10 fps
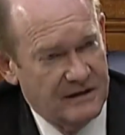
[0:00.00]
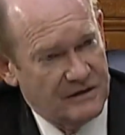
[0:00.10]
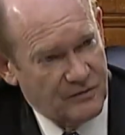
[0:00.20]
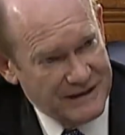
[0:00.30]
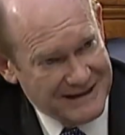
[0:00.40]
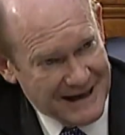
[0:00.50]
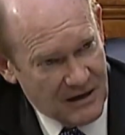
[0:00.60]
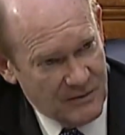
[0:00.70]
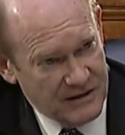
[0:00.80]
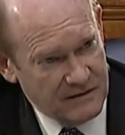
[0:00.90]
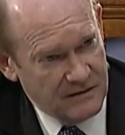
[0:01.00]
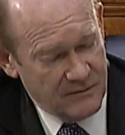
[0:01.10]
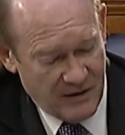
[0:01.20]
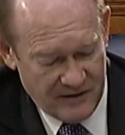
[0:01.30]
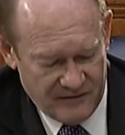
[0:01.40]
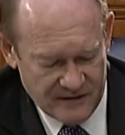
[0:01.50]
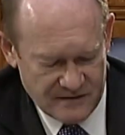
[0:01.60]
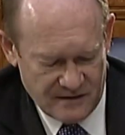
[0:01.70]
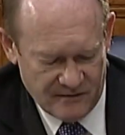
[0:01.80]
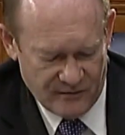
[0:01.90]
the resettlement
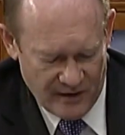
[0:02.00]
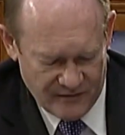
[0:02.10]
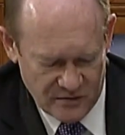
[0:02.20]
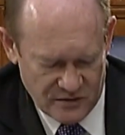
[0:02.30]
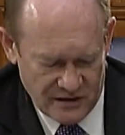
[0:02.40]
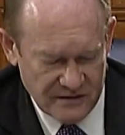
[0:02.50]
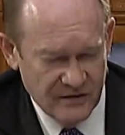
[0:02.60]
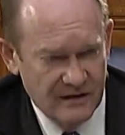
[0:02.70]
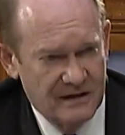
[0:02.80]
benefits of refugees.